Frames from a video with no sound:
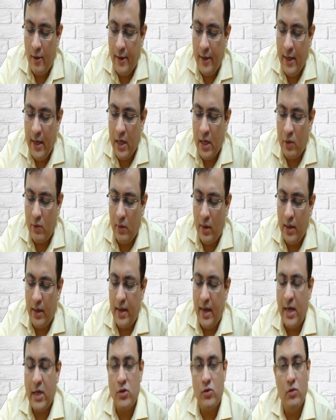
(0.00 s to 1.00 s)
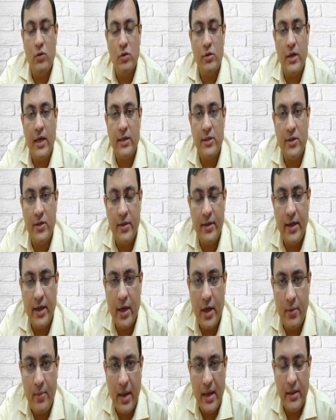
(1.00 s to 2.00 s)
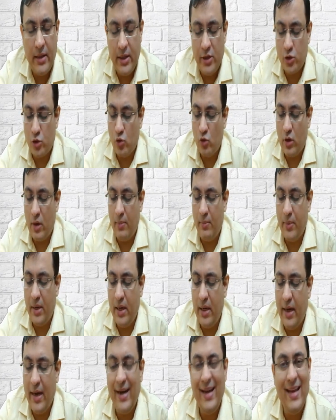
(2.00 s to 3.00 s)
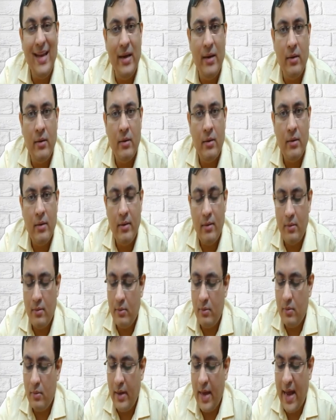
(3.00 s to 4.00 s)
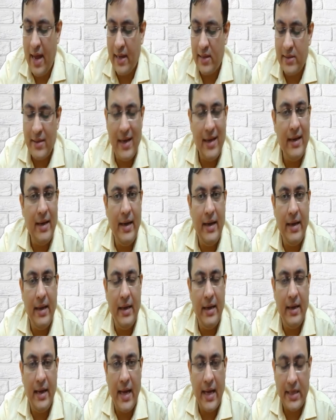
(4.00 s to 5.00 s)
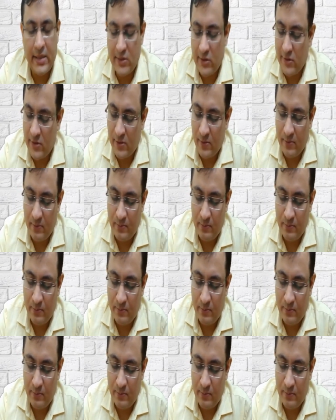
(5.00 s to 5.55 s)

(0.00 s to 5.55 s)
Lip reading: Equal cash flows are generated by these two companies, 18 lakhs and 18 lakhs.